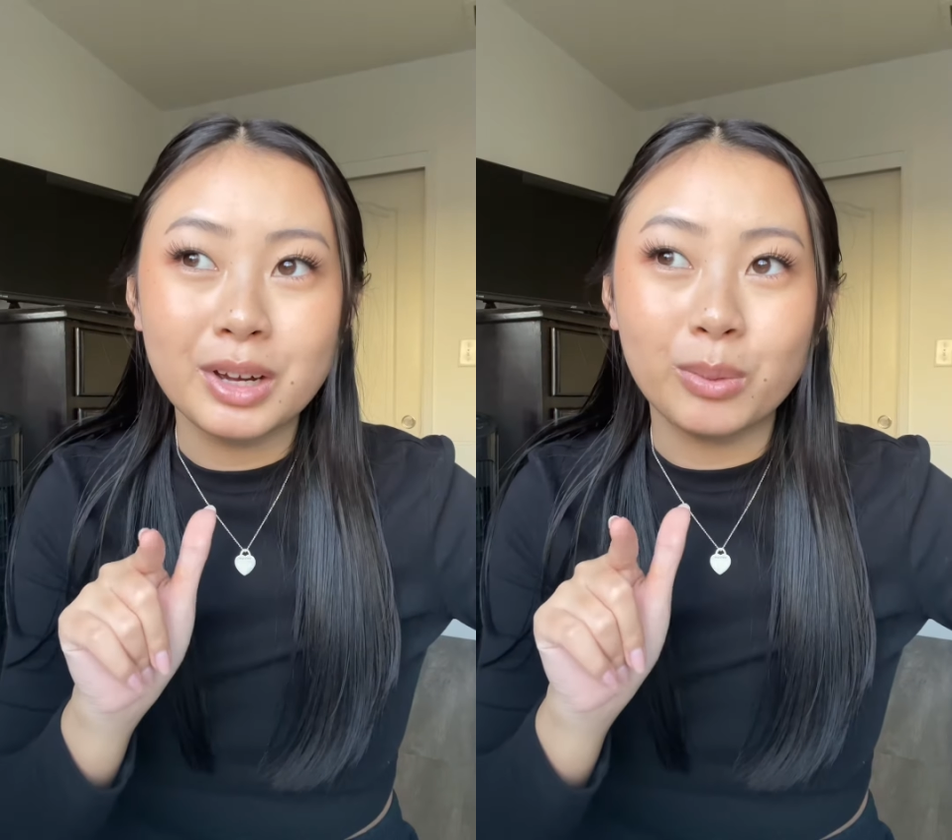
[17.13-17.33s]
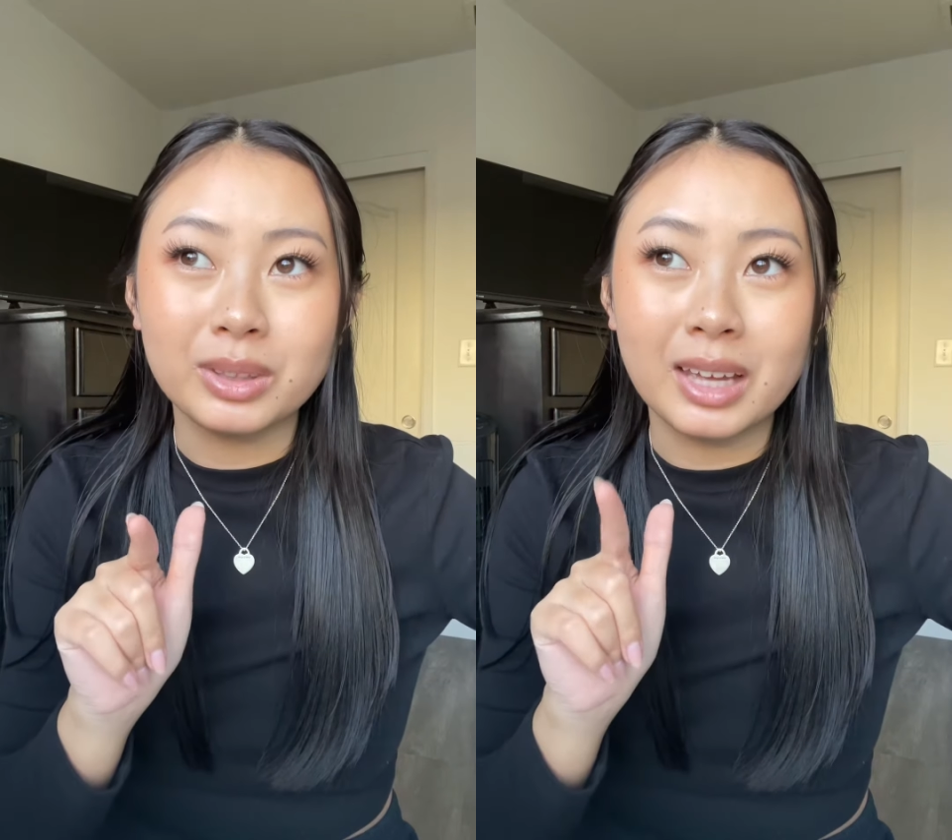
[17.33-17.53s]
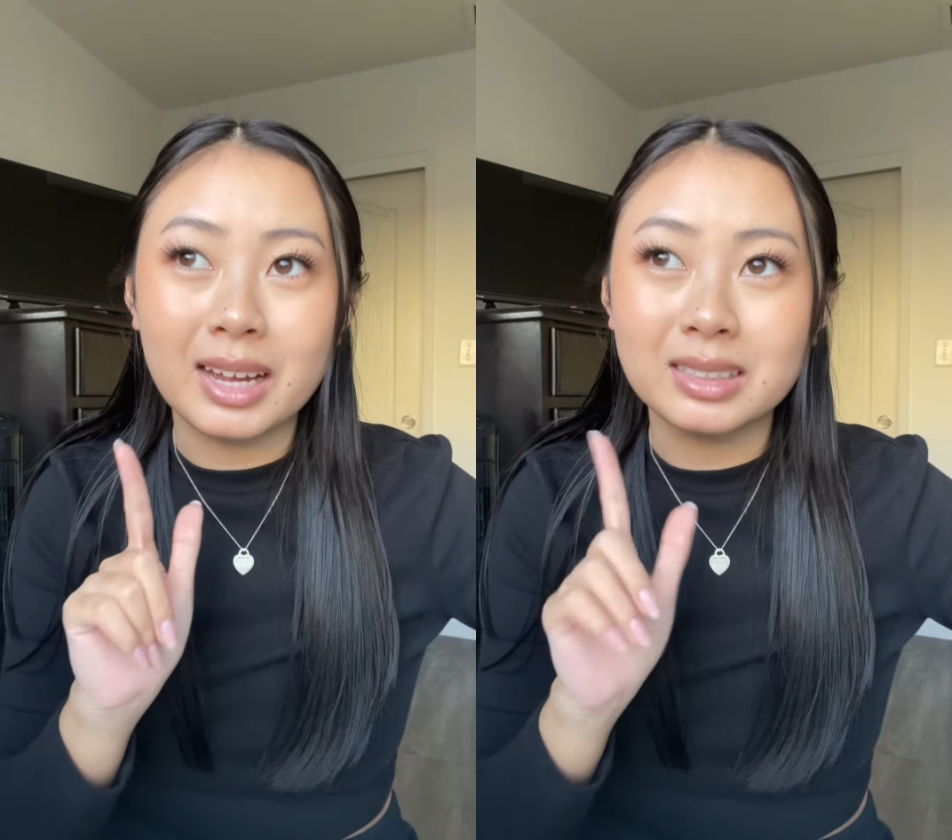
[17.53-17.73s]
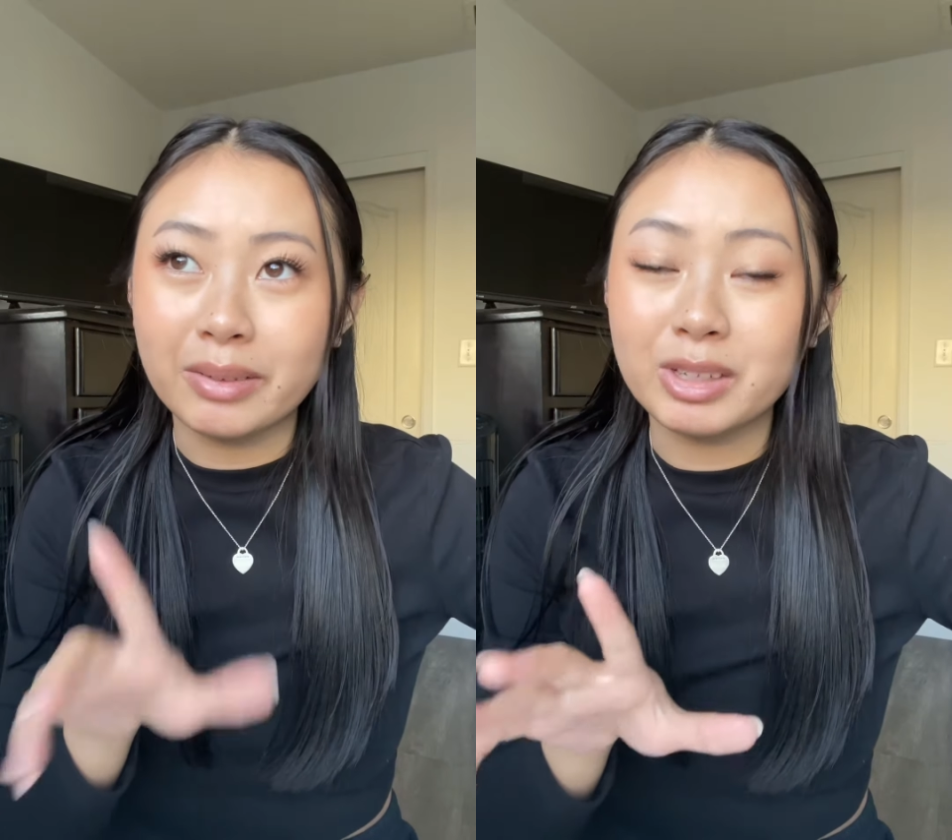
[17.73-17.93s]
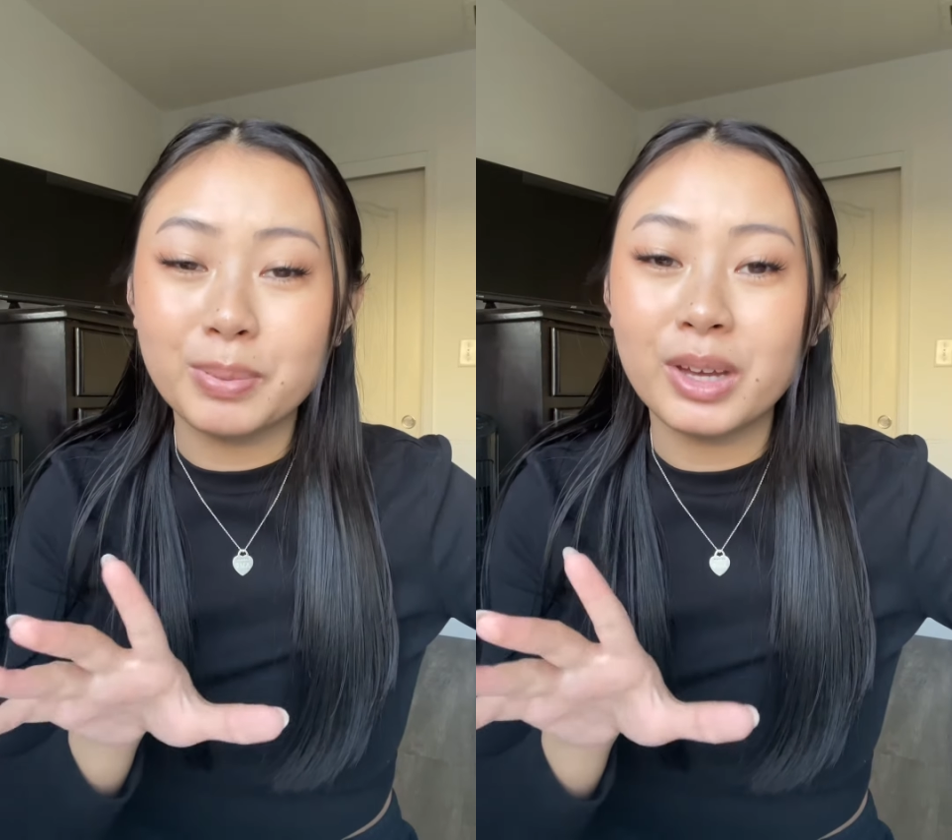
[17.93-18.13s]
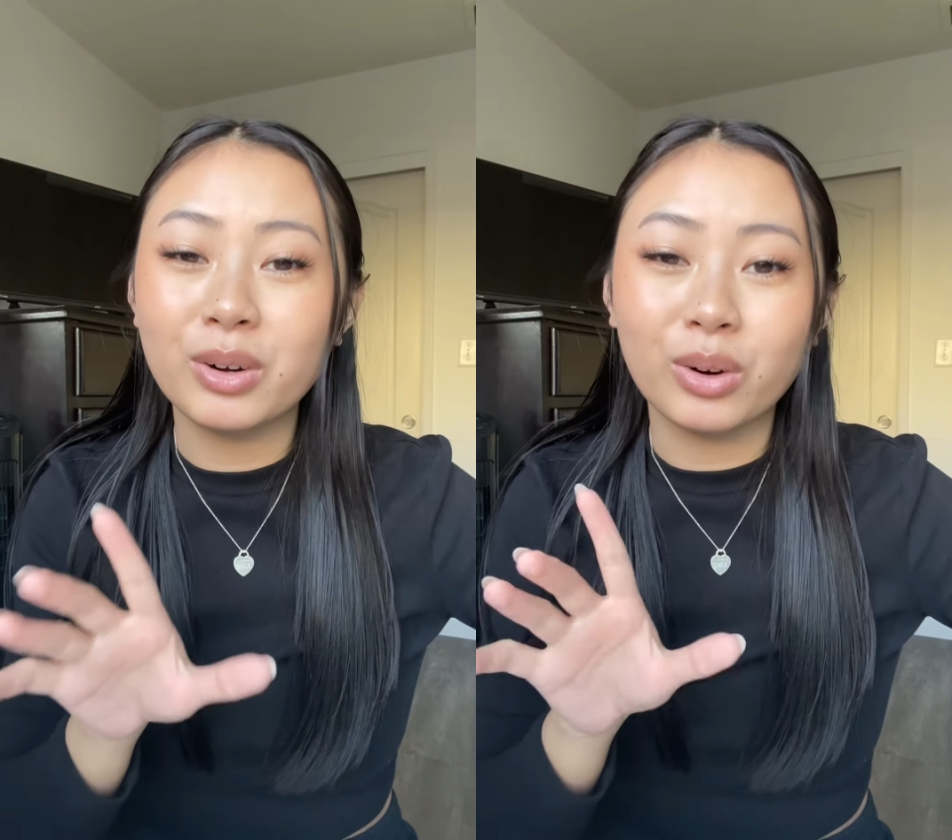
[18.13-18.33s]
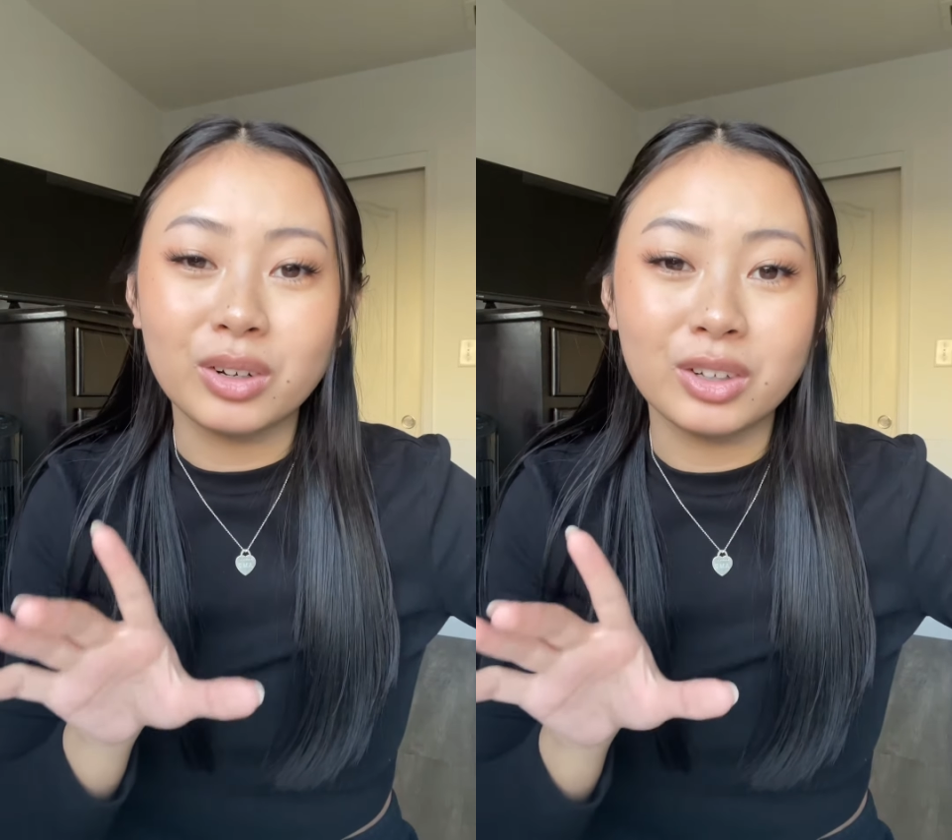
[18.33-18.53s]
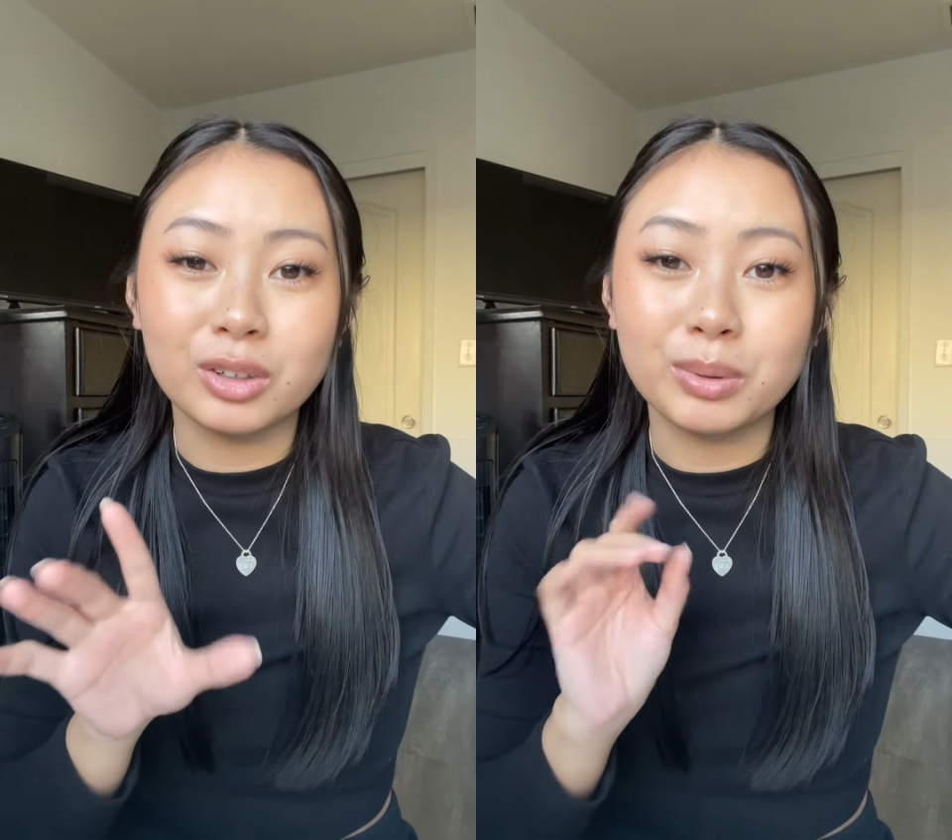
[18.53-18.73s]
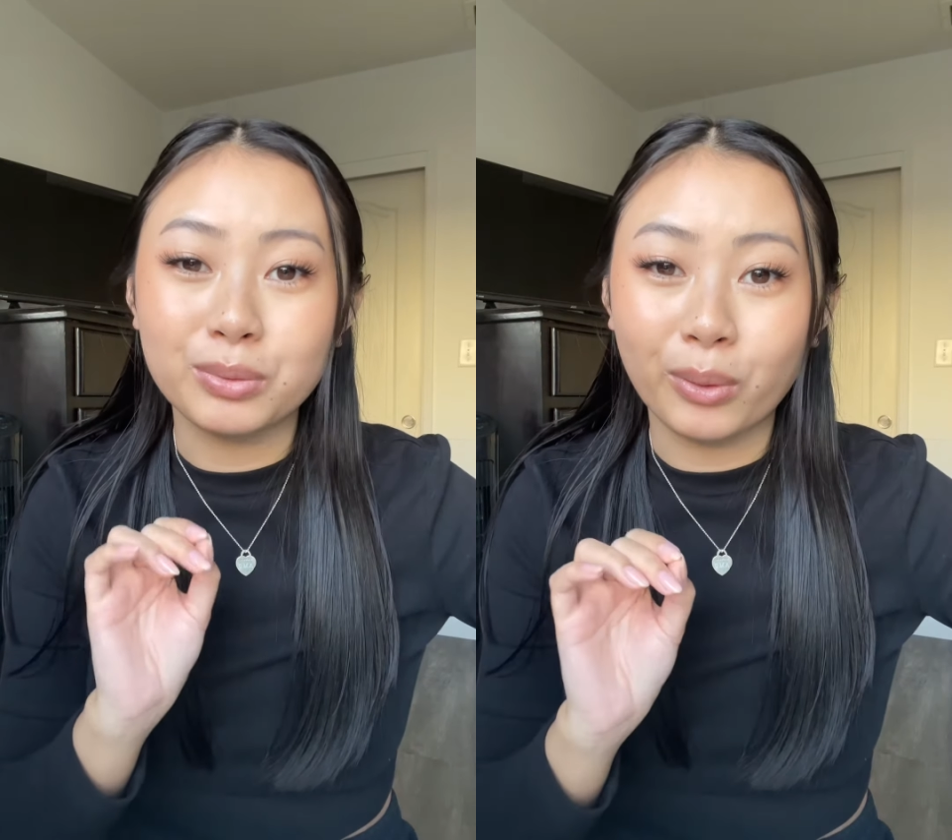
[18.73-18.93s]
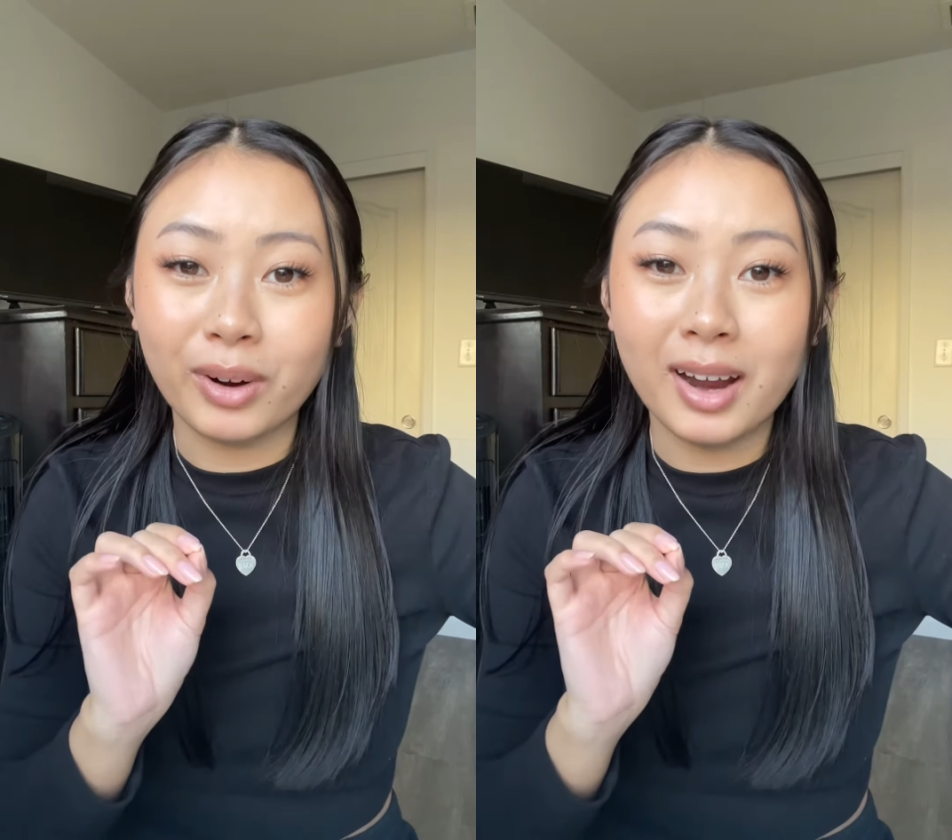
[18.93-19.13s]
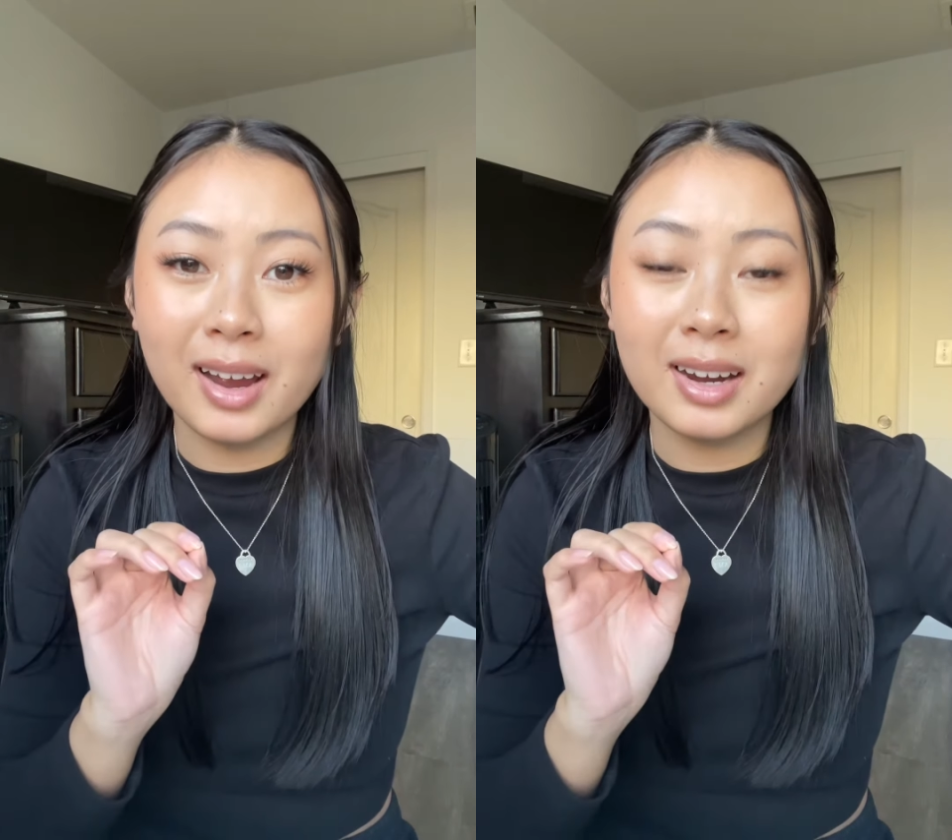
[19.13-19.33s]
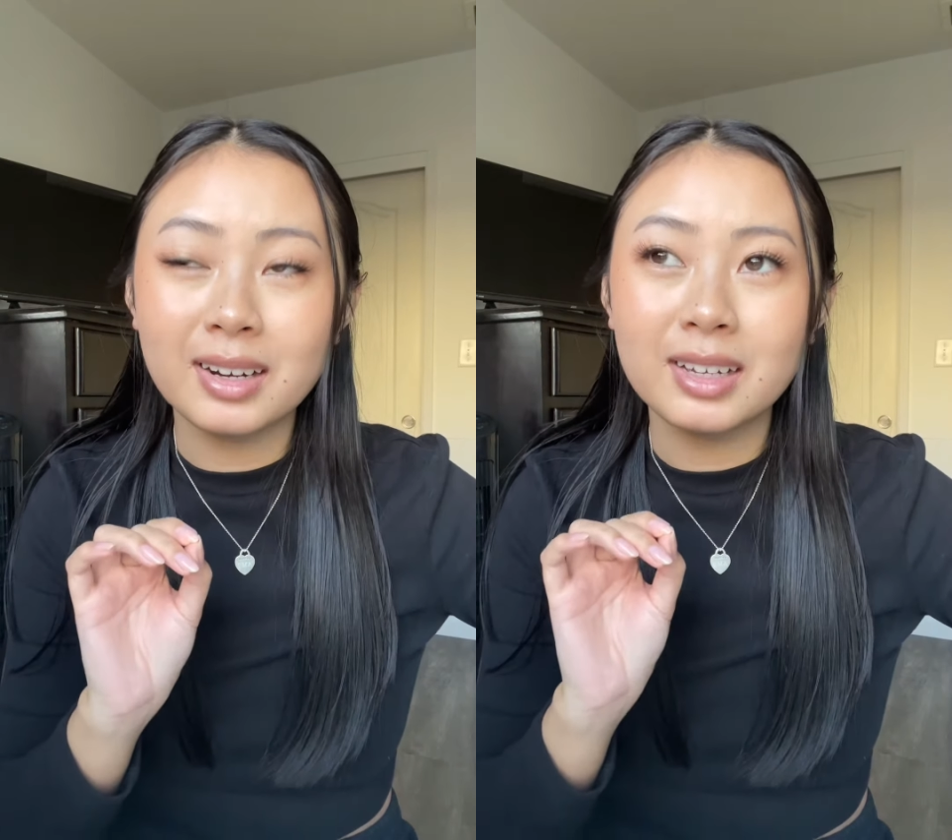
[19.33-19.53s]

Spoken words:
with a safety pin or a needle beforehand.